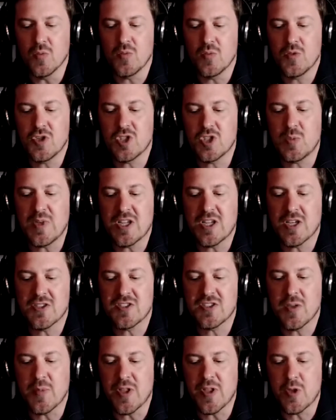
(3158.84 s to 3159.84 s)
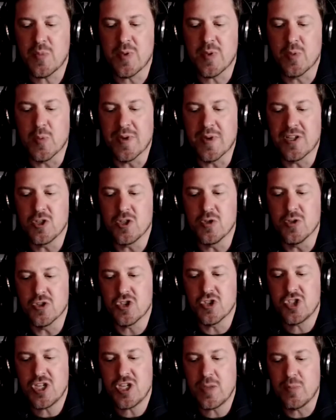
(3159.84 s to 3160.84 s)
just because some other people might do this
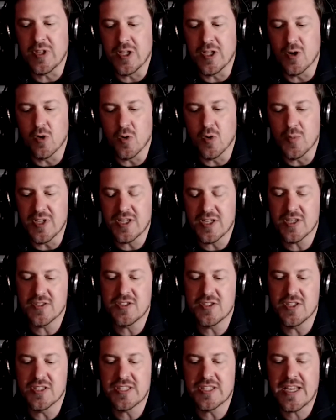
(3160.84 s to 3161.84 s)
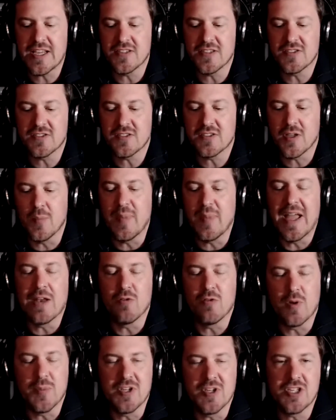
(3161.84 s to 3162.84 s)
cheaply, or because this has a bad
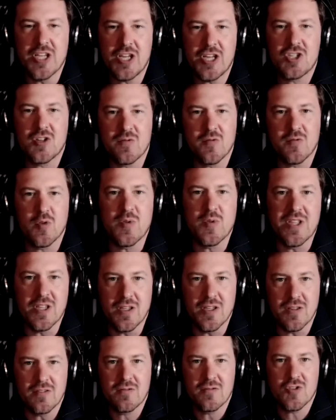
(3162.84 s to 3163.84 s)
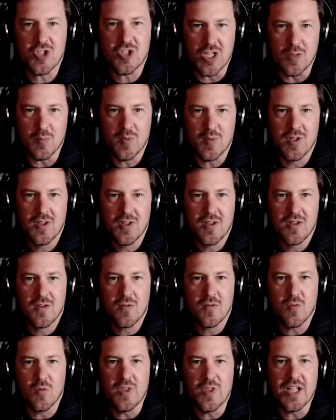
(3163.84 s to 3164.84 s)
reputation for being cheap,
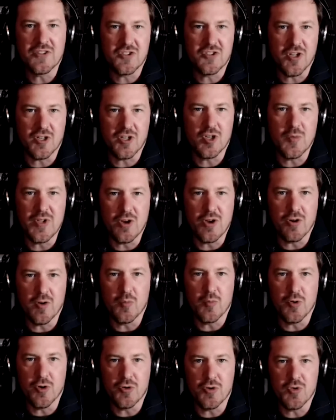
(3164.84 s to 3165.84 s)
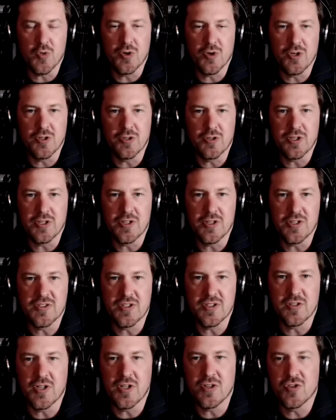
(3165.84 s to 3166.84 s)
that's not going to be our approach. We're going to look at
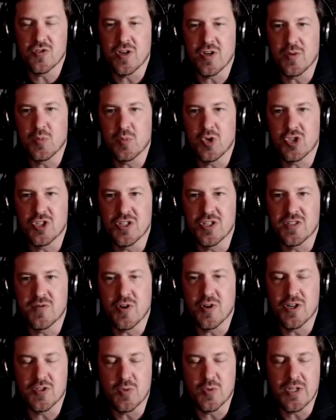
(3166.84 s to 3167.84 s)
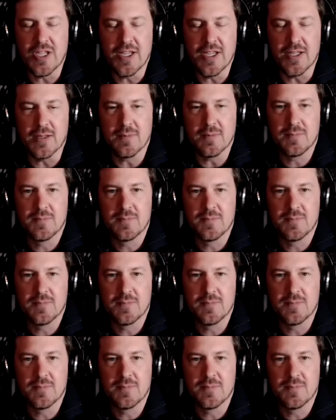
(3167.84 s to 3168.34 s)
this and try and push it as far as we can.